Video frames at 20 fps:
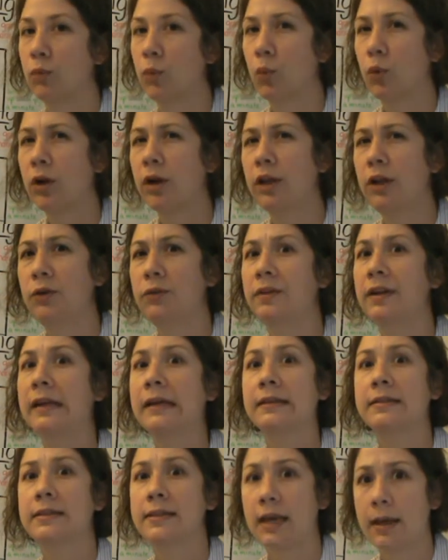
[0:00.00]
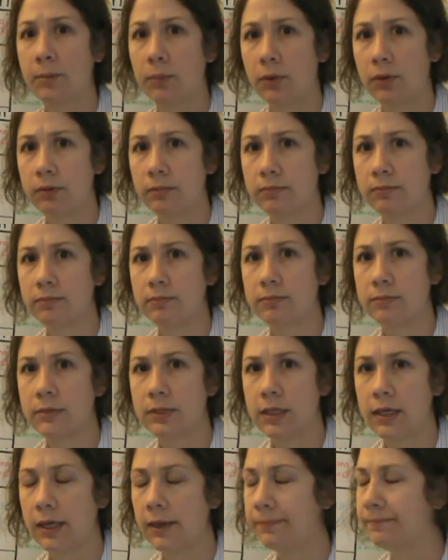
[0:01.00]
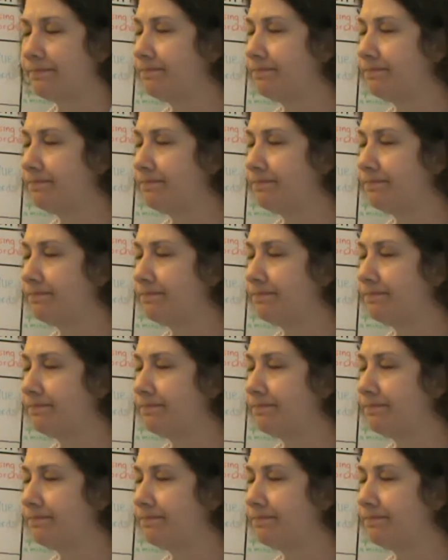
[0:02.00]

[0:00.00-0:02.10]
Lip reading: We're going to use an example today.